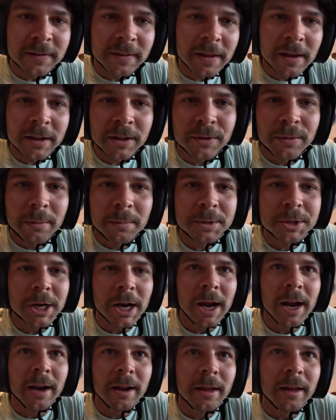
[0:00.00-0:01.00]
things from
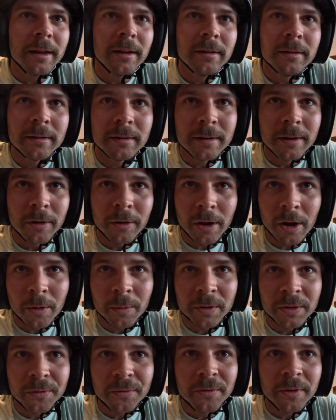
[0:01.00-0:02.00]
China don't
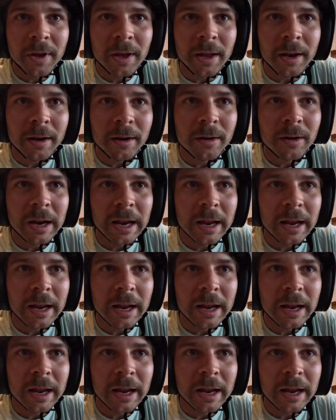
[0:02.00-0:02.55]
always fit.